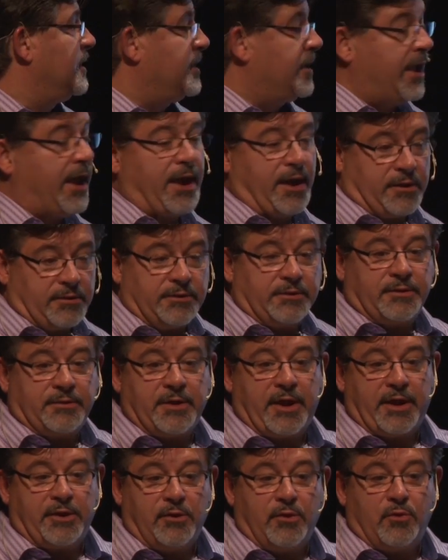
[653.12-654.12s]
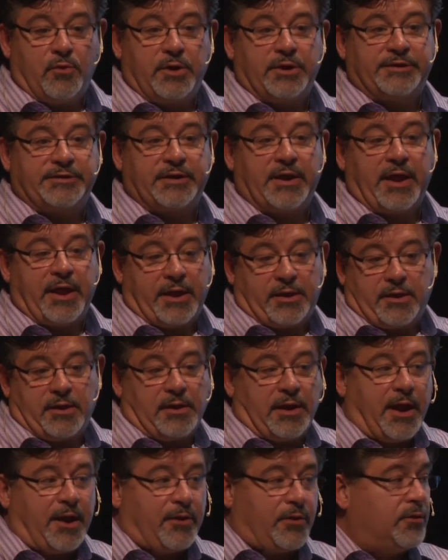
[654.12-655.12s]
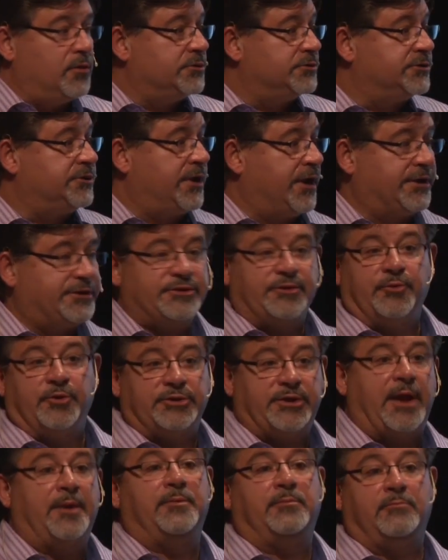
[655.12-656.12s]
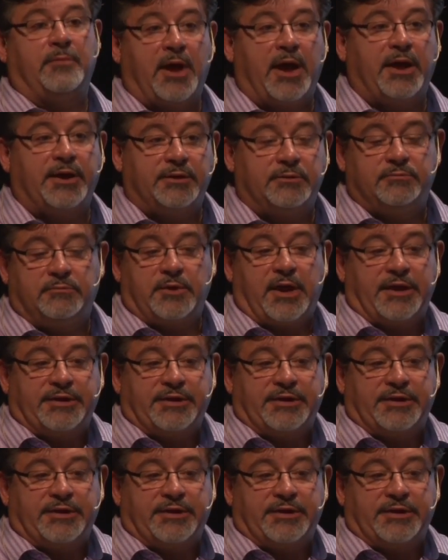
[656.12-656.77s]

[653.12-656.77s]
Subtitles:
Yeah, I know what it's like. A lot of those customers, I